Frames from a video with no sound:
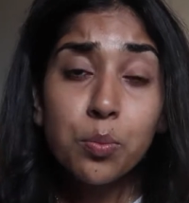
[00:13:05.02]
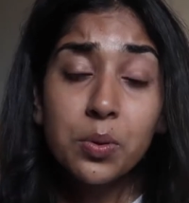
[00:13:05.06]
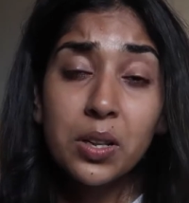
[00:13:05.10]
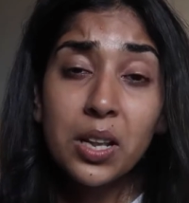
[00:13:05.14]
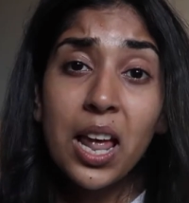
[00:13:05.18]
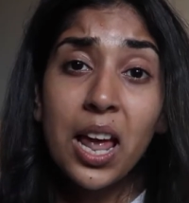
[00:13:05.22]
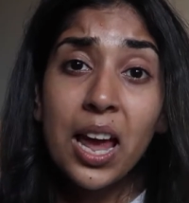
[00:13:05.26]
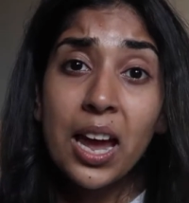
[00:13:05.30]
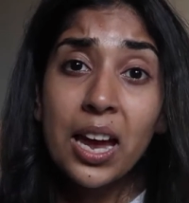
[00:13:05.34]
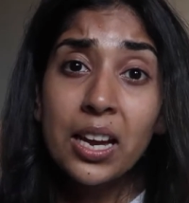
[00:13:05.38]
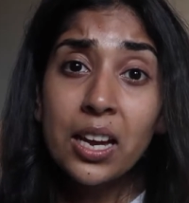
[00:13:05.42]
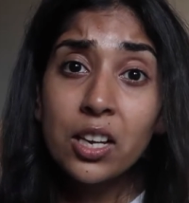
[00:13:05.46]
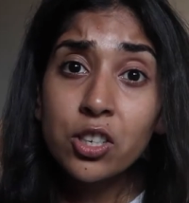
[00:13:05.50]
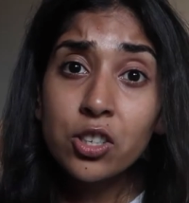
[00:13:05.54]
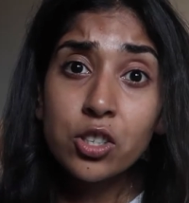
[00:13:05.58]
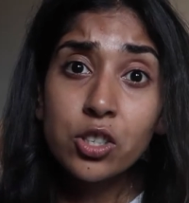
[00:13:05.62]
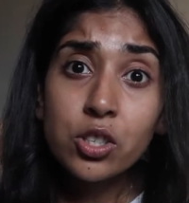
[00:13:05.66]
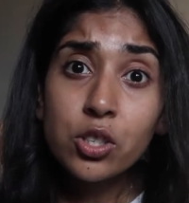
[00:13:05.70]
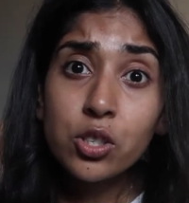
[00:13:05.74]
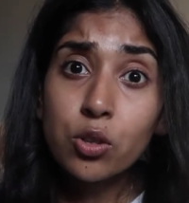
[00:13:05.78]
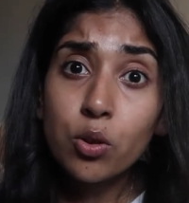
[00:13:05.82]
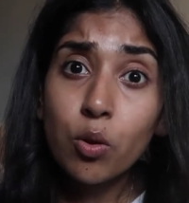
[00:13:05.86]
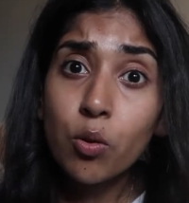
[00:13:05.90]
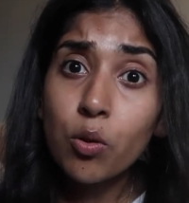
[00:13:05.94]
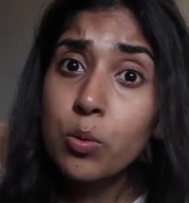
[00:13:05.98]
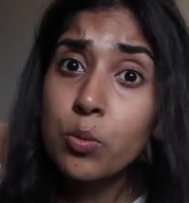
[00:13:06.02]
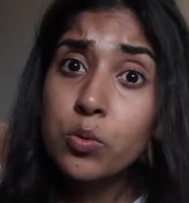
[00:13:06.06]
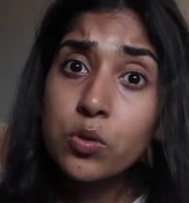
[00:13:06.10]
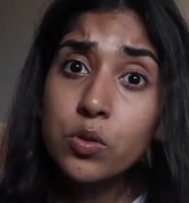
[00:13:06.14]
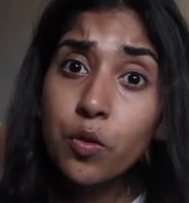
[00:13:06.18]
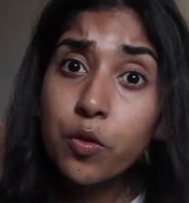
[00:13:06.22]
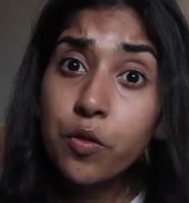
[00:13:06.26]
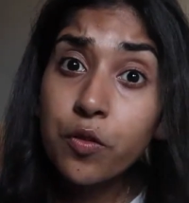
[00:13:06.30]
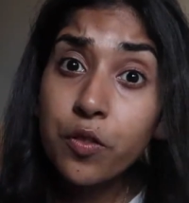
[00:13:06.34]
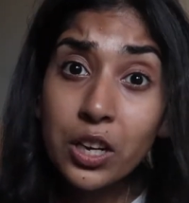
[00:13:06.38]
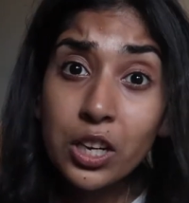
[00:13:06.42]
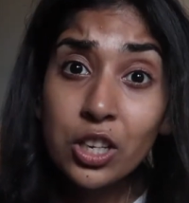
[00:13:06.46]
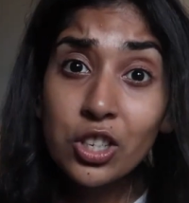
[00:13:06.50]
play, I just thought it was a
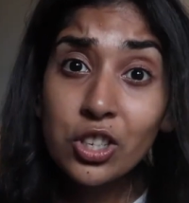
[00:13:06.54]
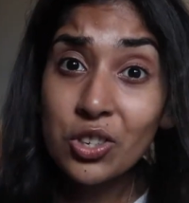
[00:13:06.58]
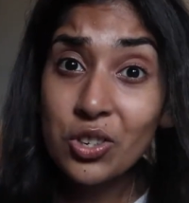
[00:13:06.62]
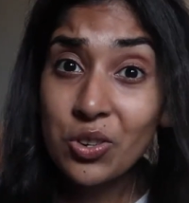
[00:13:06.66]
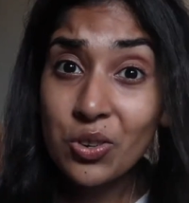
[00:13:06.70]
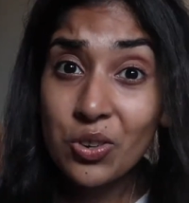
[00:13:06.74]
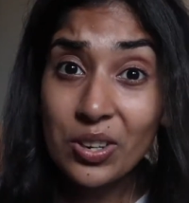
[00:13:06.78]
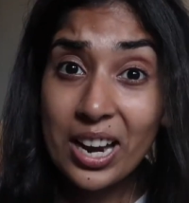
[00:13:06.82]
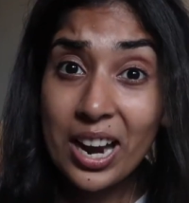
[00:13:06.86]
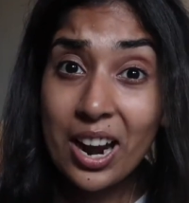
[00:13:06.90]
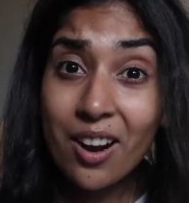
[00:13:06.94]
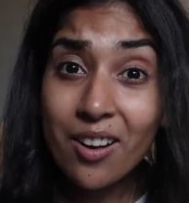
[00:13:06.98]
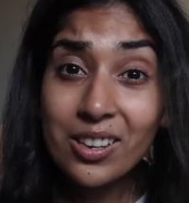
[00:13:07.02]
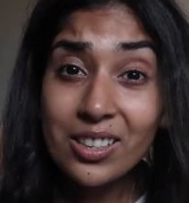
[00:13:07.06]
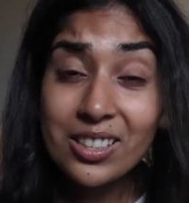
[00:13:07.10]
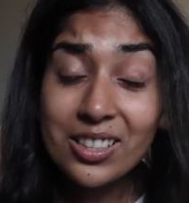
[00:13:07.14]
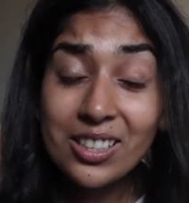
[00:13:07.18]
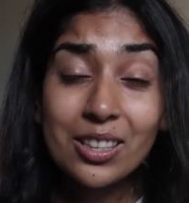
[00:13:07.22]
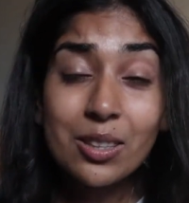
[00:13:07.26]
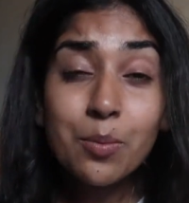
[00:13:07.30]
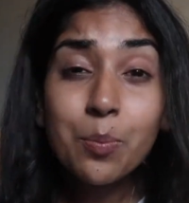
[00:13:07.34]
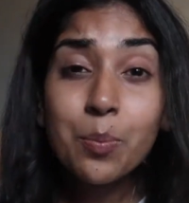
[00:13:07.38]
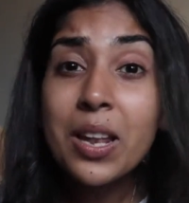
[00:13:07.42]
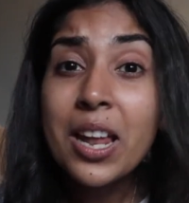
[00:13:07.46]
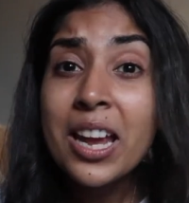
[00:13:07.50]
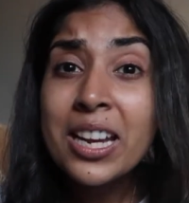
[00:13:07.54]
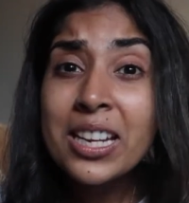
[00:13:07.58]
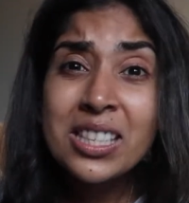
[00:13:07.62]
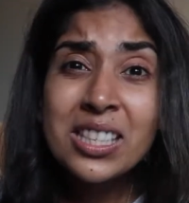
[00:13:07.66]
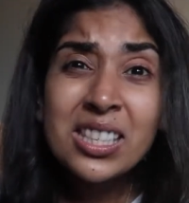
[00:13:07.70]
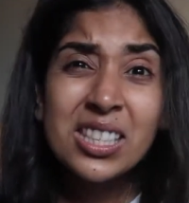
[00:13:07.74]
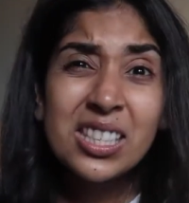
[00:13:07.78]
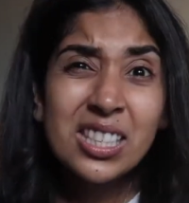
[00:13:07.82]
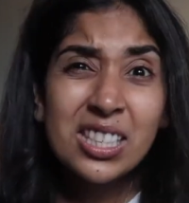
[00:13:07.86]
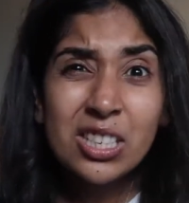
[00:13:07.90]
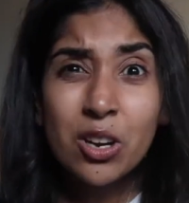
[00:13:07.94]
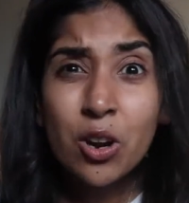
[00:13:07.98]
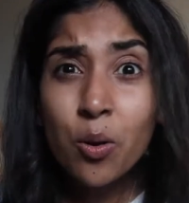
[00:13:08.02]
fictional character. The play's
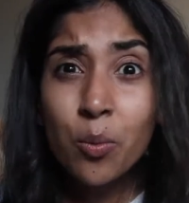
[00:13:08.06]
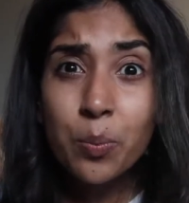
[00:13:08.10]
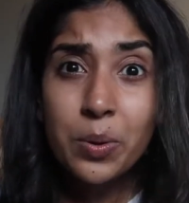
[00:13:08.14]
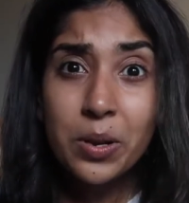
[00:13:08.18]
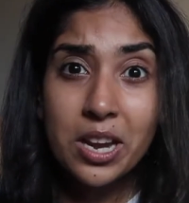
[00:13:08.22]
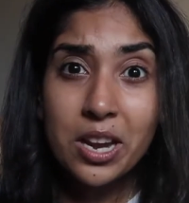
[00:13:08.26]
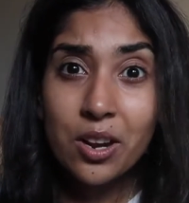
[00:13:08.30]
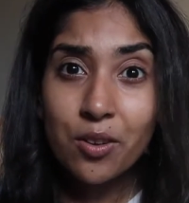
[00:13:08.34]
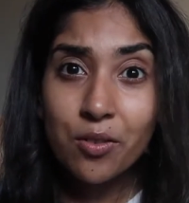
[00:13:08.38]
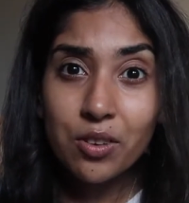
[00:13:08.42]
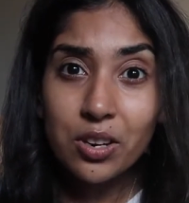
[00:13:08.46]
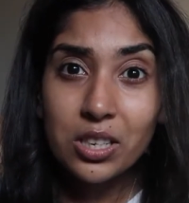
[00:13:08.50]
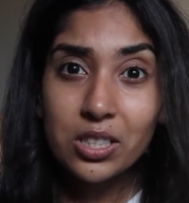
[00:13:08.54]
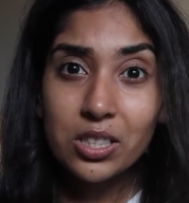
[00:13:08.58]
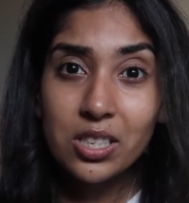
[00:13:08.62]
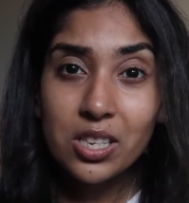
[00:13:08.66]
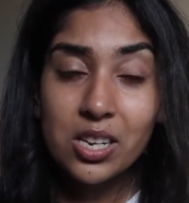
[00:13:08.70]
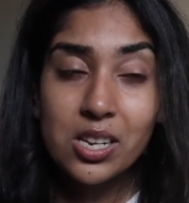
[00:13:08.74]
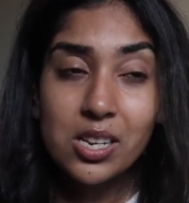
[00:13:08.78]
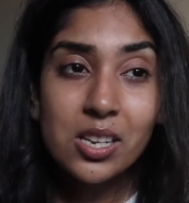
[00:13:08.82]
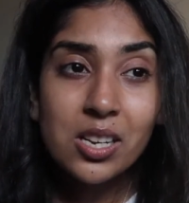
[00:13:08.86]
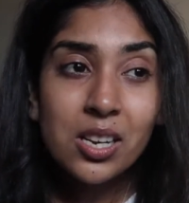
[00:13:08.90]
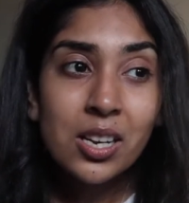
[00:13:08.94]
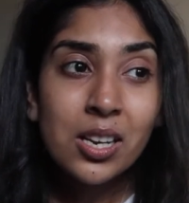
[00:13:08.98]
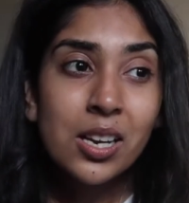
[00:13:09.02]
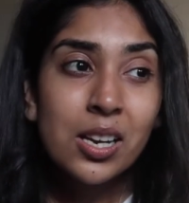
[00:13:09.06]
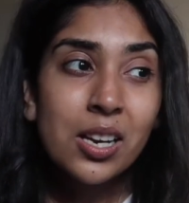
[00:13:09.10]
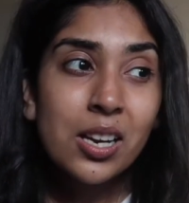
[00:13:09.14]
still being written,